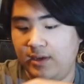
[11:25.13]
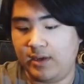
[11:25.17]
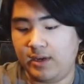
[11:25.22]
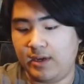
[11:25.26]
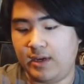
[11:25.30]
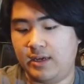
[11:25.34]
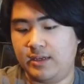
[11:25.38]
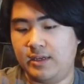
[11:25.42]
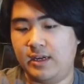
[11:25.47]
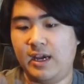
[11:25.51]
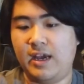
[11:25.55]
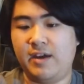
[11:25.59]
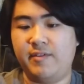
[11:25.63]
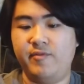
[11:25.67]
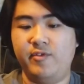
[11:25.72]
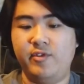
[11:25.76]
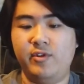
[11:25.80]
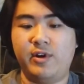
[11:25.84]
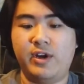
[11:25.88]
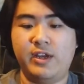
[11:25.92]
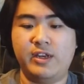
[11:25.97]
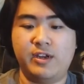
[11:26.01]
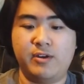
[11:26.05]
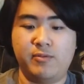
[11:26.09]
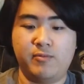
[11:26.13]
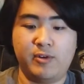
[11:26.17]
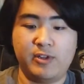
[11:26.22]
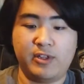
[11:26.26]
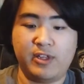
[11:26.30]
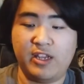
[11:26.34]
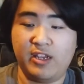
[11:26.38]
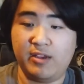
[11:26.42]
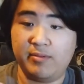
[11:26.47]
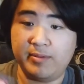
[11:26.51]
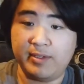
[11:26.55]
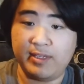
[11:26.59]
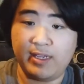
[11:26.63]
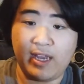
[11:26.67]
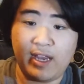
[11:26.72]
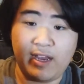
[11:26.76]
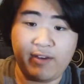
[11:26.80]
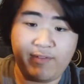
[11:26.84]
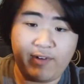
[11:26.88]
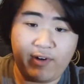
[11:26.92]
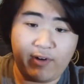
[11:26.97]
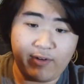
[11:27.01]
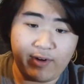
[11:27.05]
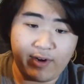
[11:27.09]
and I have no idea what tips they
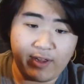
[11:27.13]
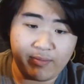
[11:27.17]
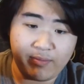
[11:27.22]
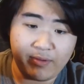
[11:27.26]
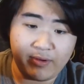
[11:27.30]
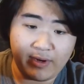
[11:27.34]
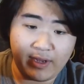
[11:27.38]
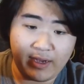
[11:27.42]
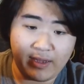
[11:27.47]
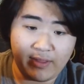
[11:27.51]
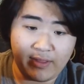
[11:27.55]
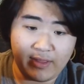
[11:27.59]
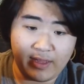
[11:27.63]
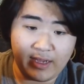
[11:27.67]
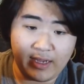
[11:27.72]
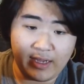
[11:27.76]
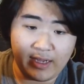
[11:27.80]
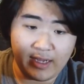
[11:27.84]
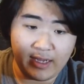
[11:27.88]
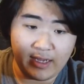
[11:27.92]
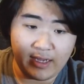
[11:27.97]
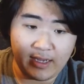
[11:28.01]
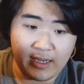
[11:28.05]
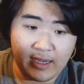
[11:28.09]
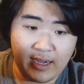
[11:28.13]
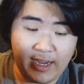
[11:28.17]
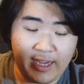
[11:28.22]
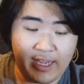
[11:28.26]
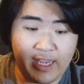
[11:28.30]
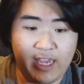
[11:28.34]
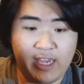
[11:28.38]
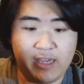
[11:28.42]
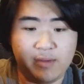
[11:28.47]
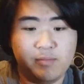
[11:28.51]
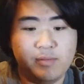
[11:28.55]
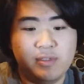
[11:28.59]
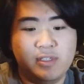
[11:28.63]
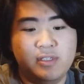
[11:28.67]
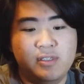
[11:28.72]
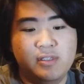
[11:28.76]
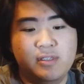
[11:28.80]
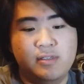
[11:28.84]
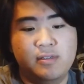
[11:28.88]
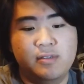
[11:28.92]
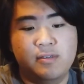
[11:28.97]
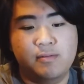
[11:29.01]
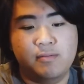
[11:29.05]
have already put on the IEMs.